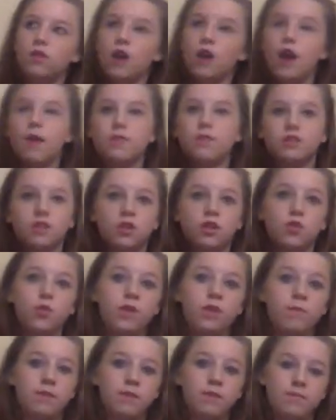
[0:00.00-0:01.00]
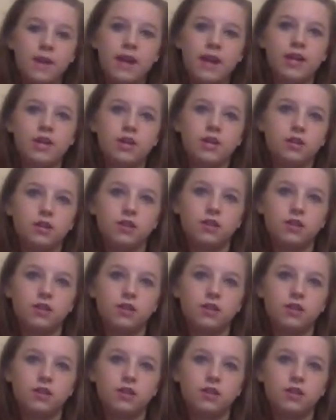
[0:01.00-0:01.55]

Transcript: I'm just going to quit being a biker.